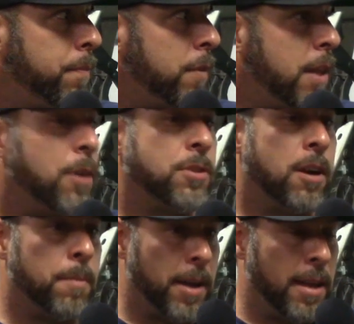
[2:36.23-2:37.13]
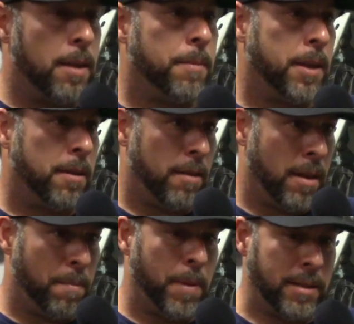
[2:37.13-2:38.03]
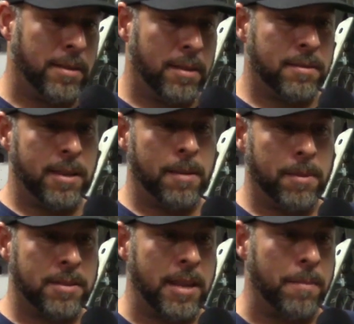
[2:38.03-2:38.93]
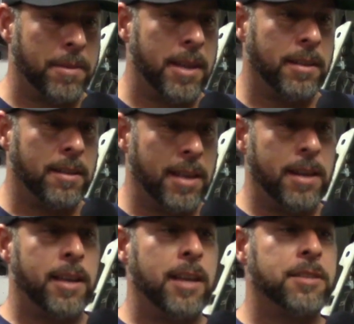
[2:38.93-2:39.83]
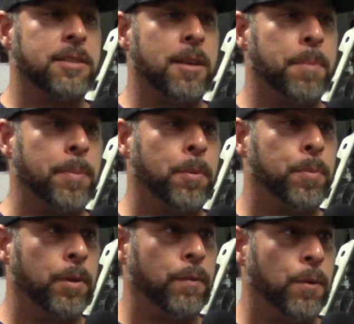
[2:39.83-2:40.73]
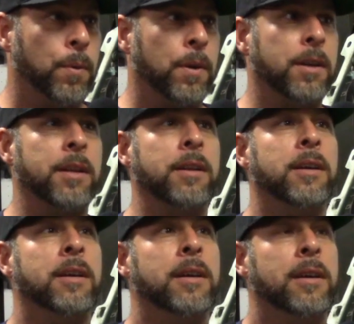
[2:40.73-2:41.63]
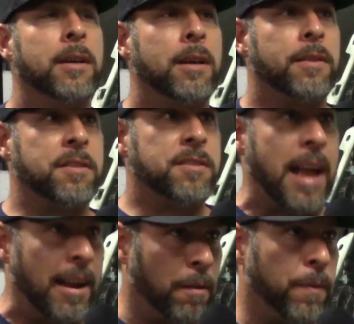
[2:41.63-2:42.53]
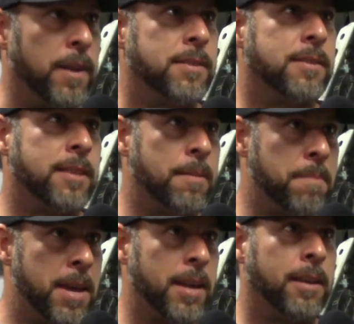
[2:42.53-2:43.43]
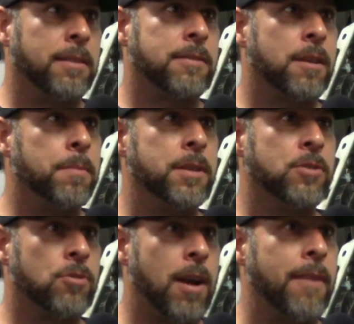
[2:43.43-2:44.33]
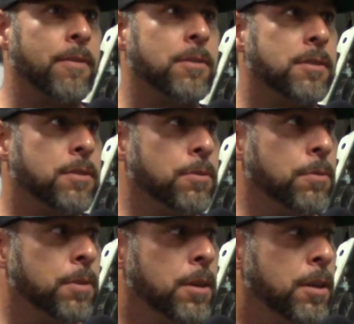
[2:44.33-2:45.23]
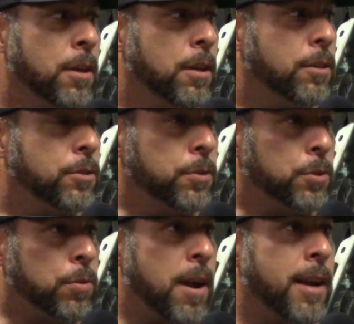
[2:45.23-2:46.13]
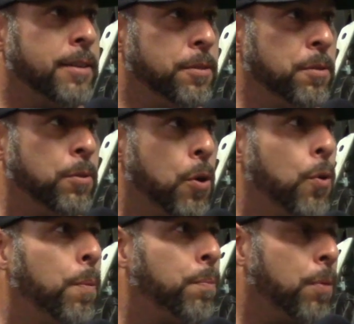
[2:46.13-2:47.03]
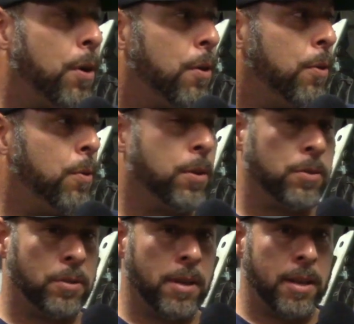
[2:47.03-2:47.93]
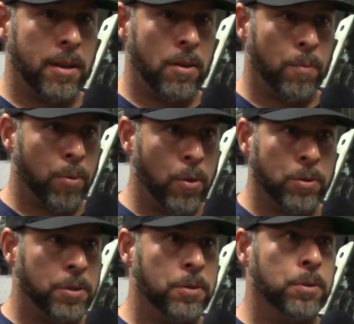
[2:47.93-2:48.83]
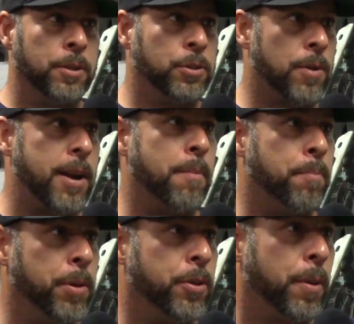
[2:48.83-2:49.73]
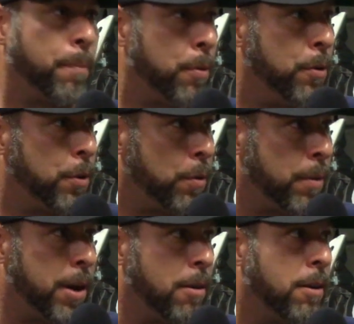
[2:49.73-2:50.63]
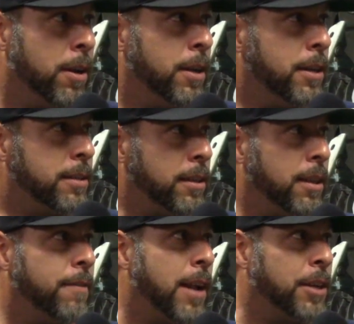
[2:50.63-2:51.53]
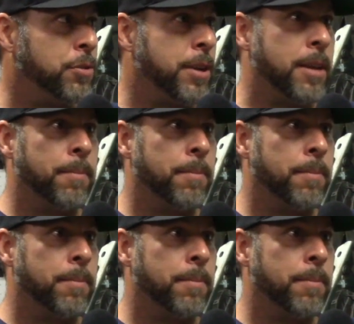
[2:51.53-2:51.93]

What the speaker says: Yeah, I was talking about him and basically seeing the same thing, the dedication that people put forward and the sacrifices they make. Some of these drivers to try to go pro or Pro 2 and try to build a pro career to live that dream.